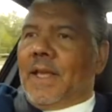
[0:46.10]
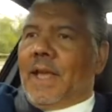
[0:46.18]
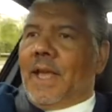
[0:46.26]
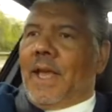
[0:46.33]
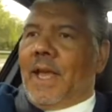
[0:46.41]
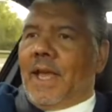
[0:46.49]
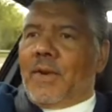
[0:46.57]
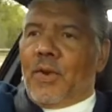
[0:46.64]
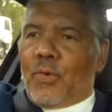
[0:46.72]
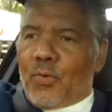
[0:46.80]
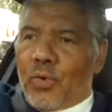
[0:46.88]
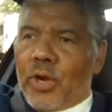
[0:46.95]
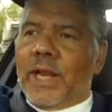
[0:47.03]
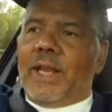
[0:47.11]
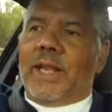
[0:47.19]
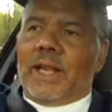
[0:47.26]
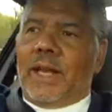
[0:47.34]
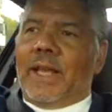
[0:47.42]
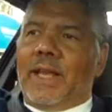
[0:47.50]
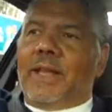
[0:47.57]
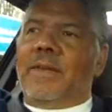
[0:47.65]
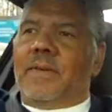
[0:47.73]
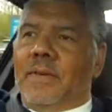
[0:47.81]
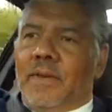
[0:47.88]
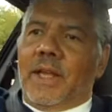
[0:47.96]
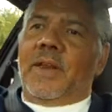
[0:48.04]
and a really
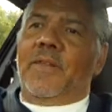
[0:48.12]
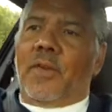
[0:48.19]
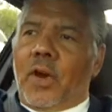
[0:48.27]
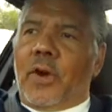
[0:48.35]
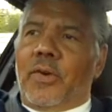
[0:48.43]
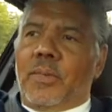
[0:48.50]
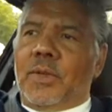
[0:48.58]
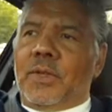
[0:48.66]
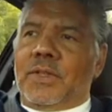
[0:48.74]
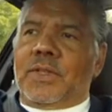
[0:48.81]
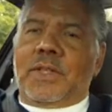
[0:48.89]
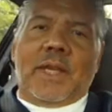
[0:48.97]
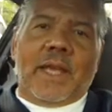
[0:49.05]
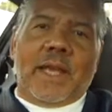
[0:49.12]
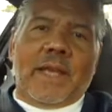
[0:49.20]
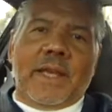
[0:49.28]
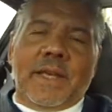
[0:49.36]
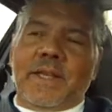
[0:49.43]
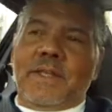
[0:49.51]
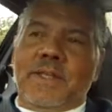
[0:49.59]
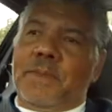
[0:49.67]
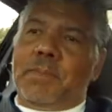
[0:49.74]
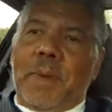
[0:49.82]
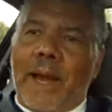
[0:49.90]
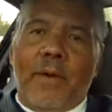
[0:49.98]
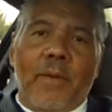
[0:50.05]
clean environment is
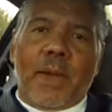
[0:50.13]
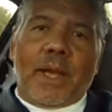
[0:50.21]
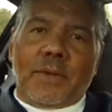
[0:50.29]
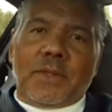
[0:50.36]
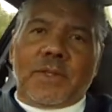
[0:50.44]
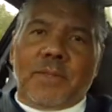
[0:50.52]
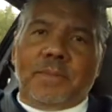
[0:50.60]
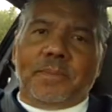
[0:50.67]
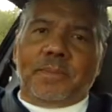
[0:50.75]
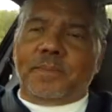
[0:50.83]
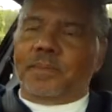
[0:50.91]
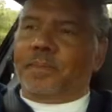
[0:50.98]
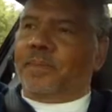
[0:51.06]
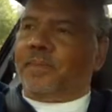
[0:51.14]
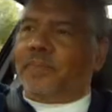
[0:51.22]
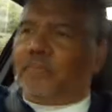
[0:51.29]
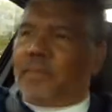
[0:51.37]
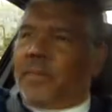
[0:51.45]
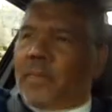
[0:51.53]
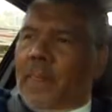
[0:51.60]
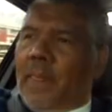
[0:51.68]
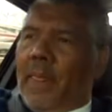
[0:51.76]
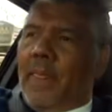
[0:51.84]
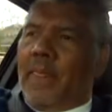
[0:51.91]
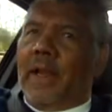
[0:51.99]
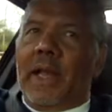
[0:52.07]
paramount.
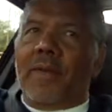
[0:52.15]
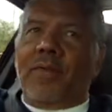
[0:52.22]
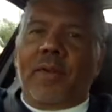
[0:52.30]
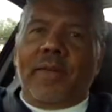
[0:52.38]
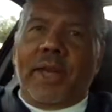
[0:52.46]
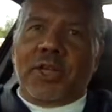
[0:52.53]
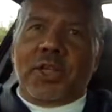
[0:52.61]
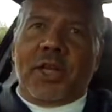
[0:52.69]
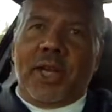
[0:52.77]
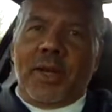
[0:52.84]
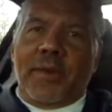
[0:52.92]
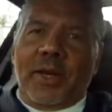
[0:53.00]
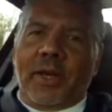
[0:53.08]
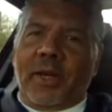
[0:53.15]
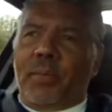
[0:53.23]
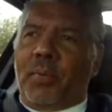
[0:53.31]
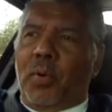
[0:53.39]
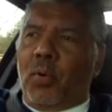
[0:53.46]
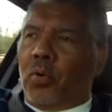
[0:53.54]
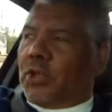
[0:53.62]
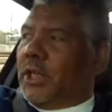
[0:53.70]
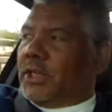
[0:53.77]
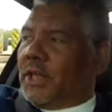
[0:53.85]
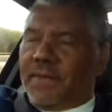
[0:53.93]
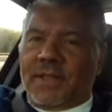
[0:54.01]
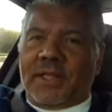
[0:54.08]
The level of engineering in a Porsche,
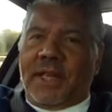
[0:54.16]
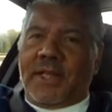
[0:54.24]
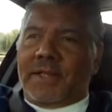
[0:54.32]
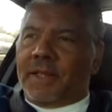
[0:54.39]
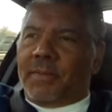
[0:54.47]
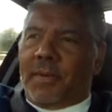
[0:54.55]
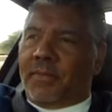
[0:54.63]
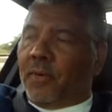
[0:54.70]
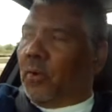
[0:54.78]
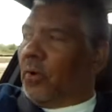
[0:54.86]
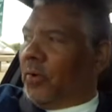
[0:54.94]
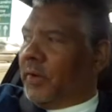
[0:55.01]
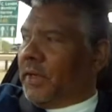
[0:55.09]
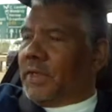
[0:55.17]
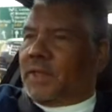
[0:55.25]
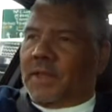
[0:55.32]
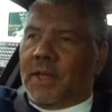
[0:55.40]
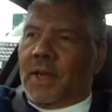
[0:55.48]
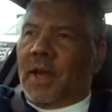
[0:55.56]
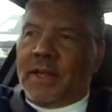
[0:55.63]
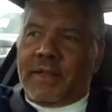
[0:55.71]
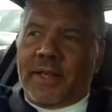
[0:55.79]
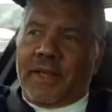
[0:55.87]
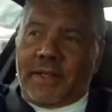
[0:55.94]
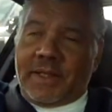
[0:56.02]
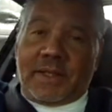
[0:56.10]
as I've stated before, is, I
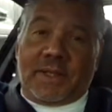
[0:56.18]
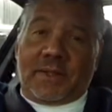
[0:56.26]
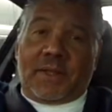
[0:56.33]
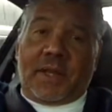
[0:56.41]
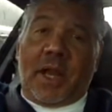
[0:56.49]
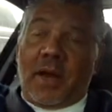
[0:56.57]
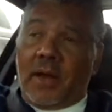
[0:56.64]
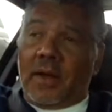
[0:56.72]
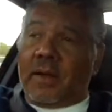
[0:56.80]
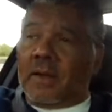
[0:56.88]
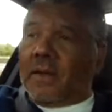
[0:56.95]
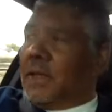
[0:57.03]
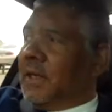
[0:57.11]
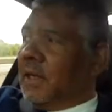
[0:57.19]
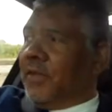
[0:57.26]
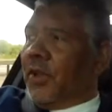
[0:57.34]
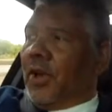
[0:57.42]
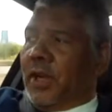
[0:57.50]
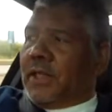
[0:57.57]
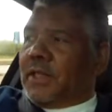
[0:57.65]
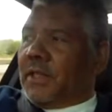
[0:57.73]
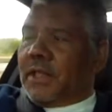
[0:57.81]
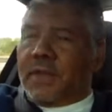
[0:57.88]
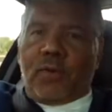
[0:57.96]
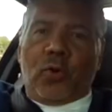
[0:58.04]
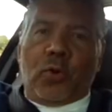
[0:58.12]
think this car, the
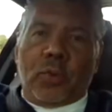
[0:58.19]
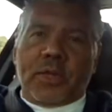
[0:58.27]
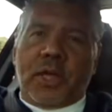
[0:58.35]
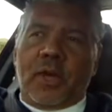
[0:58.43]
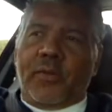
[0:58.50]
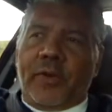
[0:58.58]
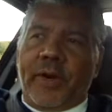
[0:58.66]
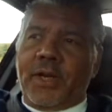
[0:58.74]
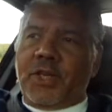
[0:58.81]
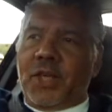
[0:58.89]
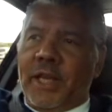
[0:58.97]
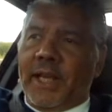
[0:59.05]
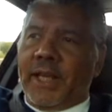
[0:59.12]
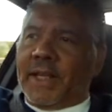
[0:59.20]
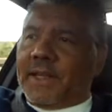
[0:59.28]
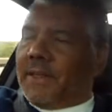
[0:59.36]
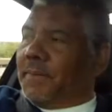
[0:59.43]
964, was over-engineered.